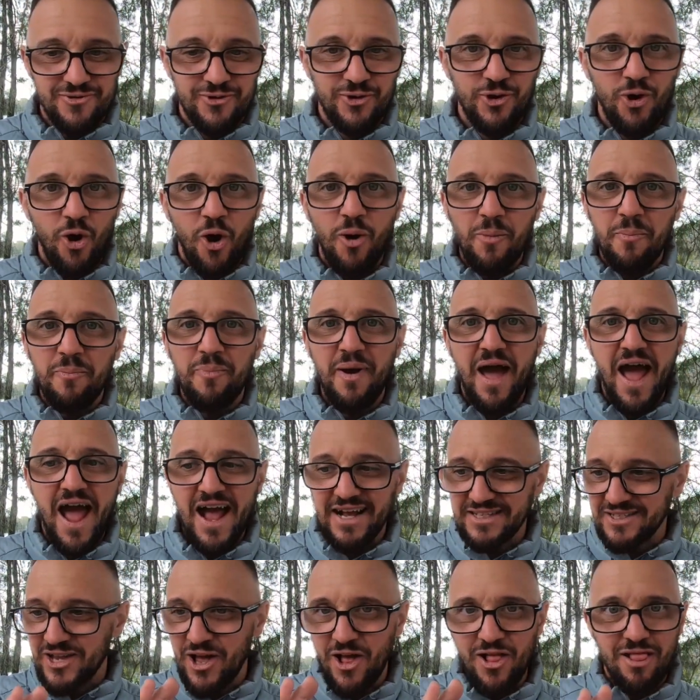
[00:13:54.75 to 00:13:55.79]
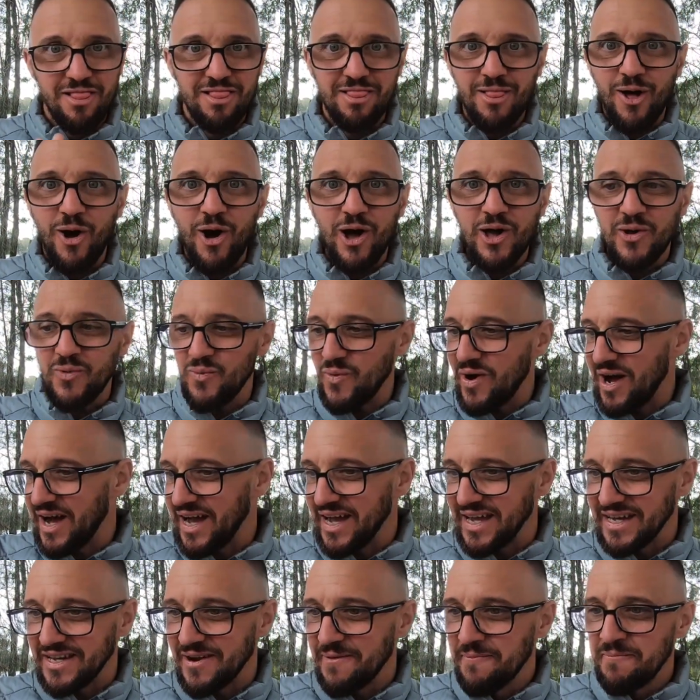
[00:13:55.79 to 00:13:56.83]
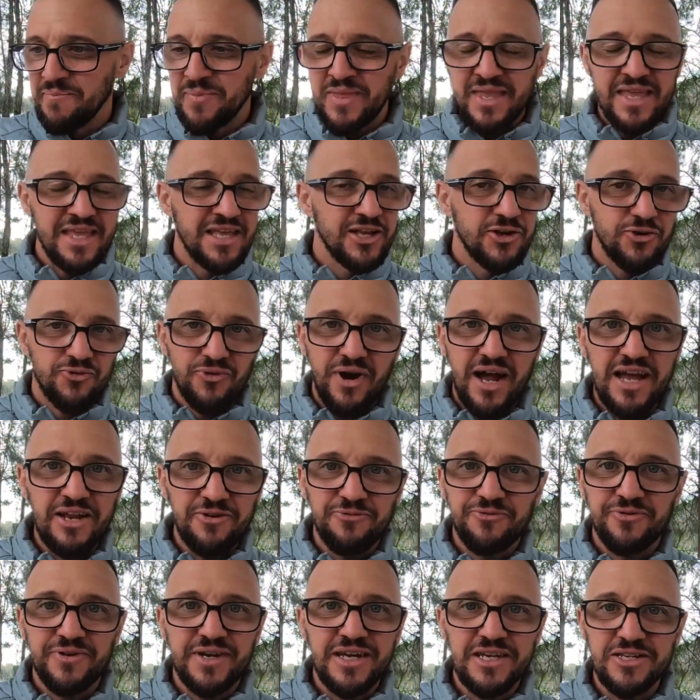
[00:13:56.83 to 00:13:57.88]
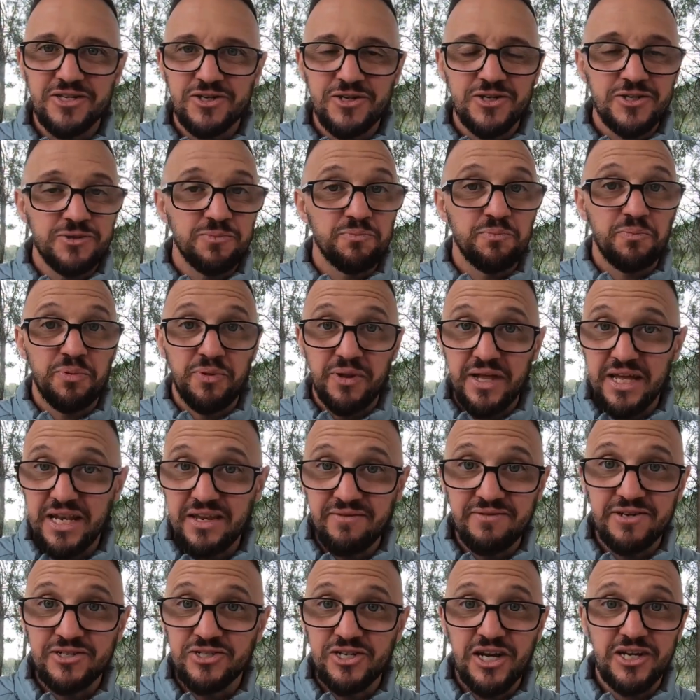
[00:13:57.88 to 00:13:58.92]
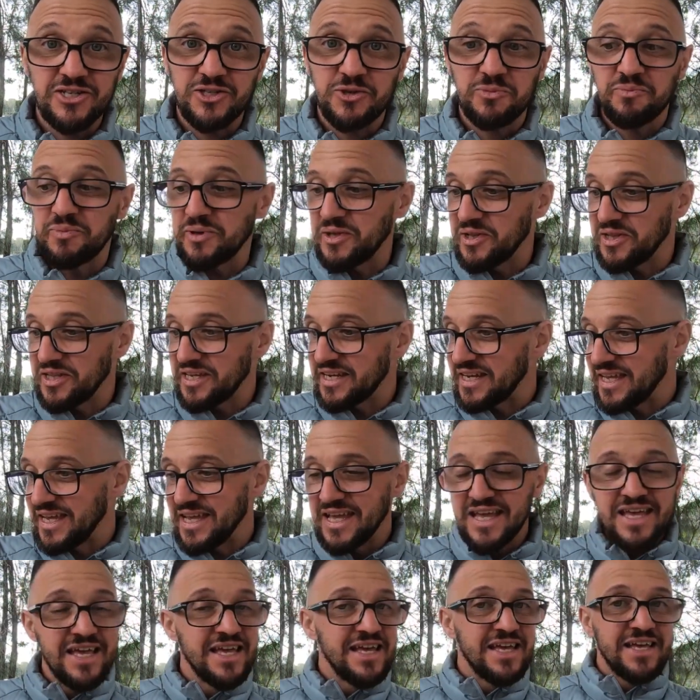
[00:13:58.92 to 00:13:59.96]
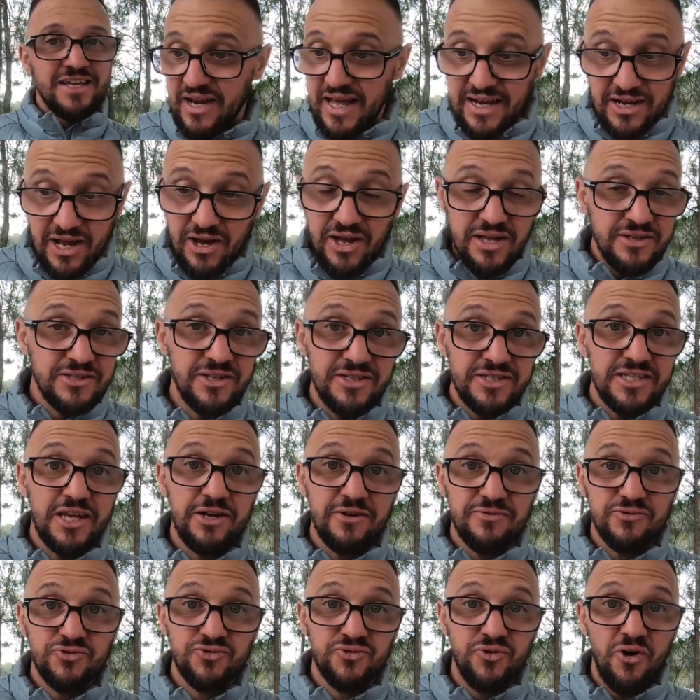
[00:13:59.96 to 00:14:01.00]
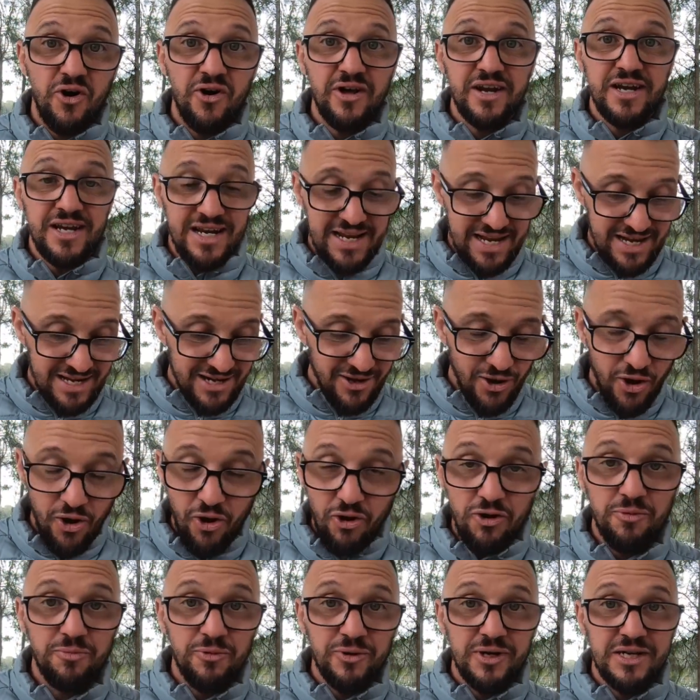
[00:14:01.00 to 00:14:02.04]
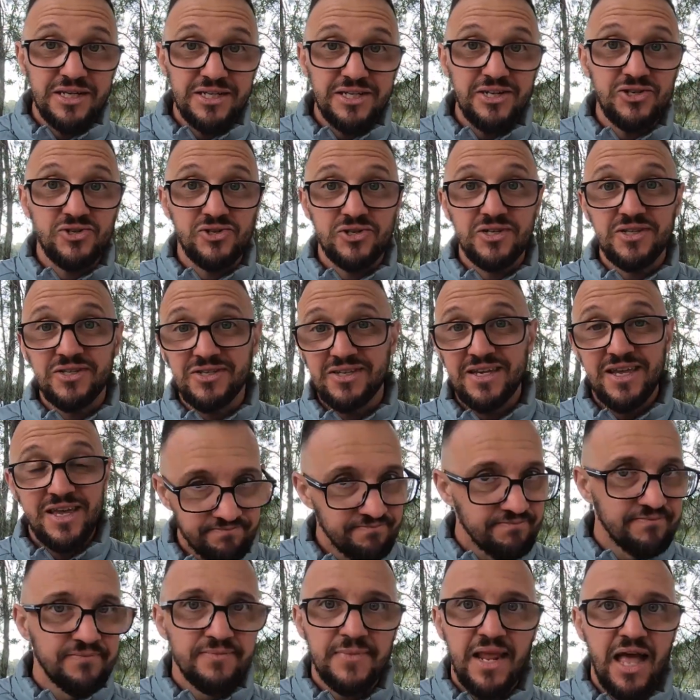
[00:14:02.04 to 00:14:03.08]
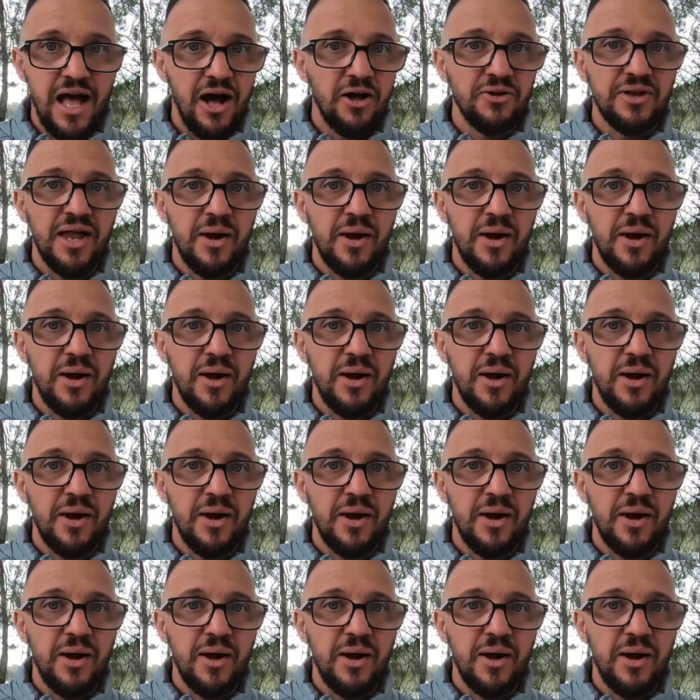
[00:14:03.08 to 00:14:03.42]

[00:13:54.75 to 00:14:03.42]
Compact, lightweight, great features, plenty of adjustability. And as I said, I've tried it in horrible conditions, held